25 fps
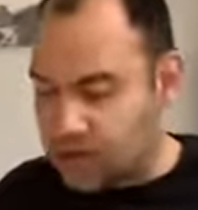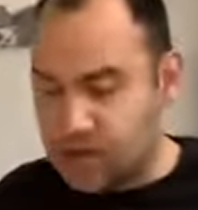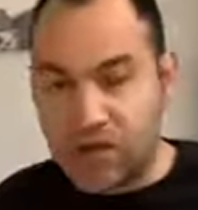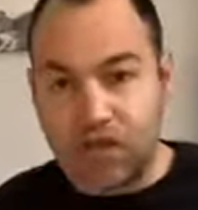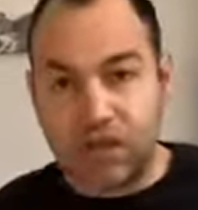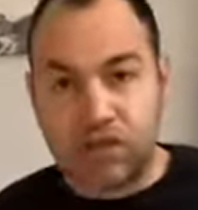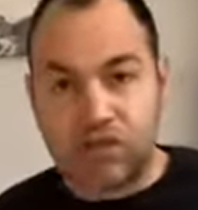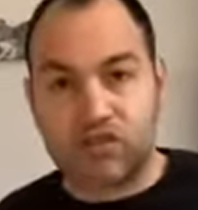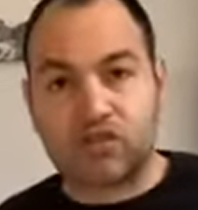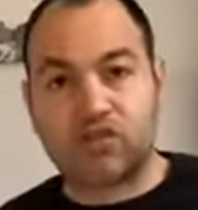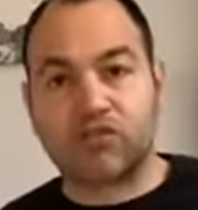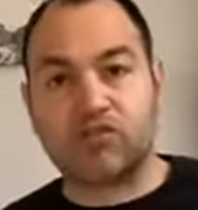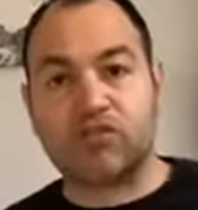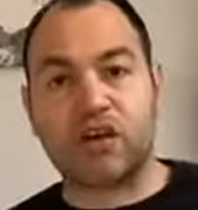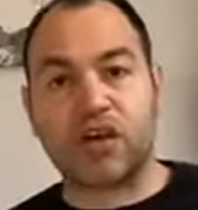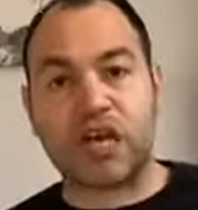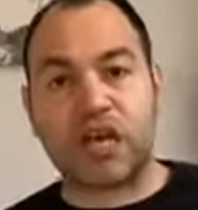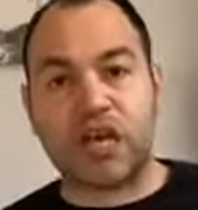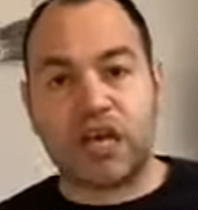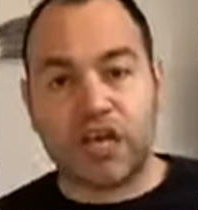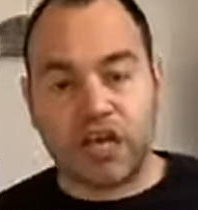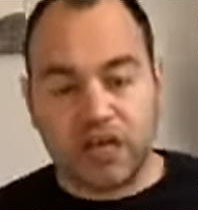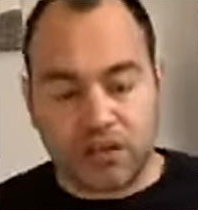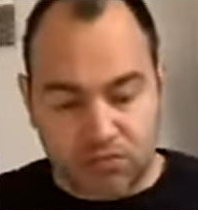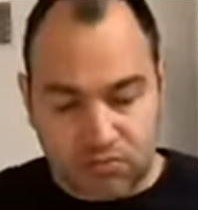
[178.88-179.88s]
it's
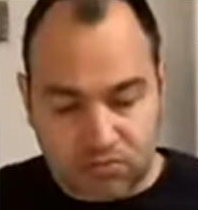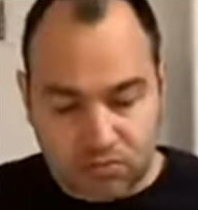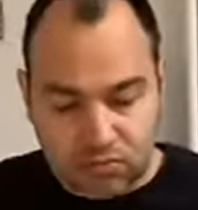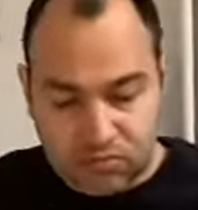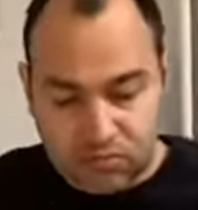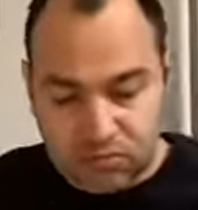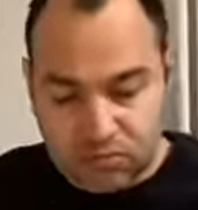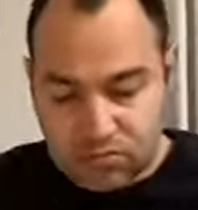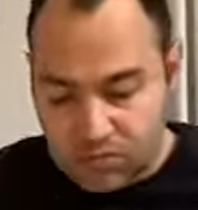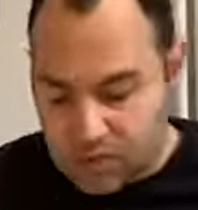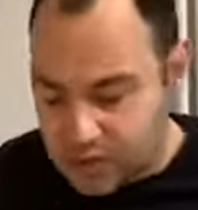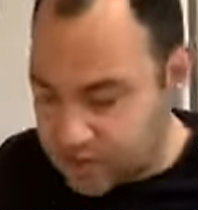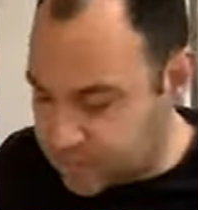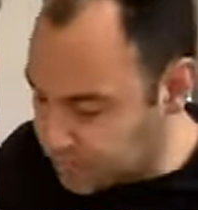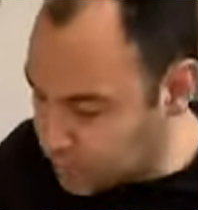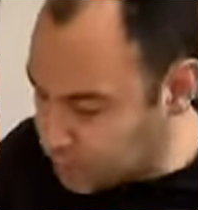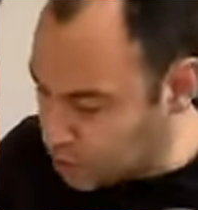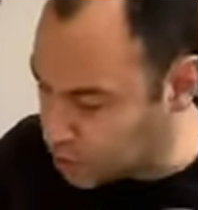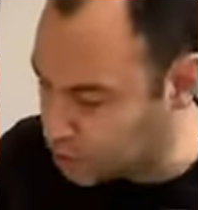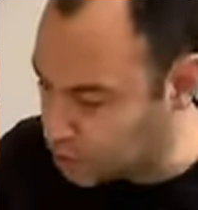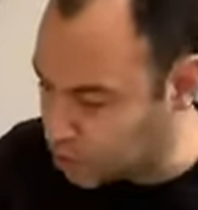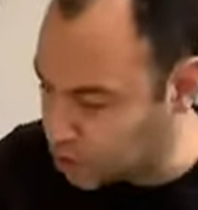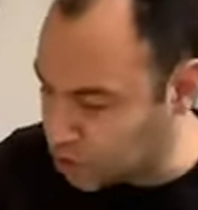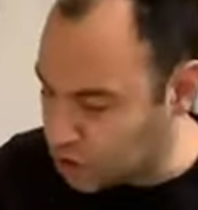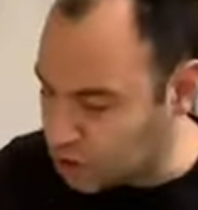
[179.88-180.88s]
great. If
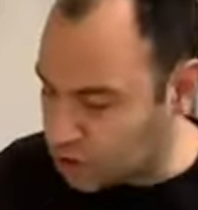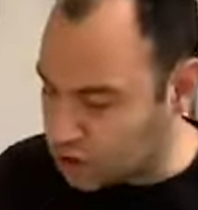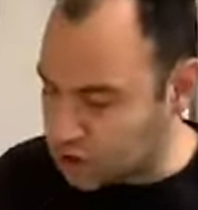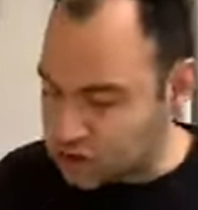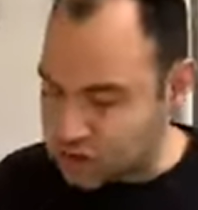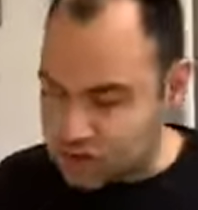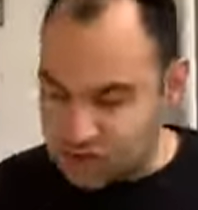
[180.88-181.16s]
not,